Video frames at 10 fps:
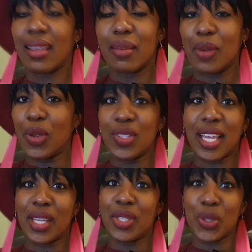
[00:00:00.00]

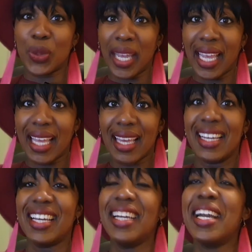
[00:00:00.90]
because I enjoy
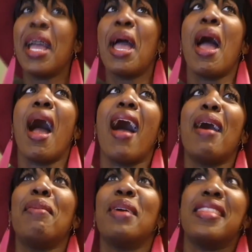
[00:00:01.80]

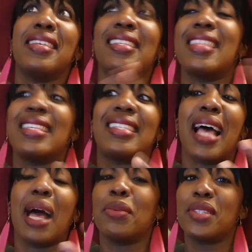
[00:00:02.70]
the
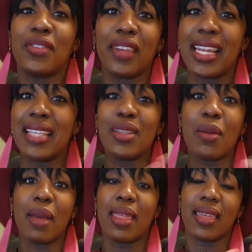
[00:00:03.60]
sound of it. It's
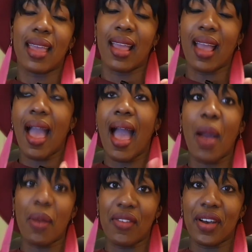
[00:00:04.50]
not my thing.
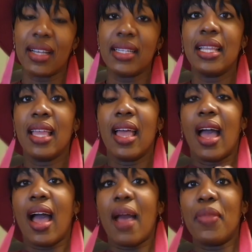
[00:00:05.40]
However,
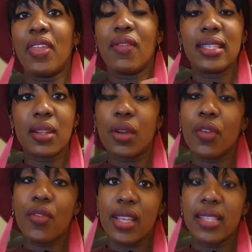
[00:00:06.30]
there is a lot
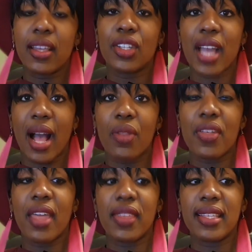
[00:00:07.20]
of research out
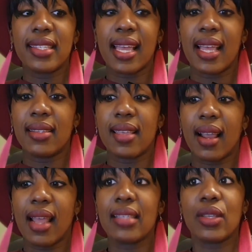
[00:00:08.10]
there that says that
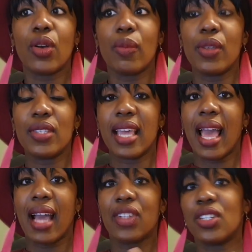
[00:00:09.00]
classical music
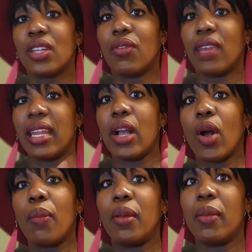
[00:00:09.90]
actually really
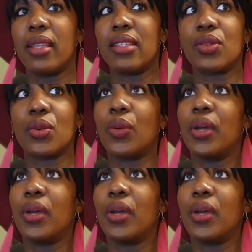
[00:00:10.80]
complements, or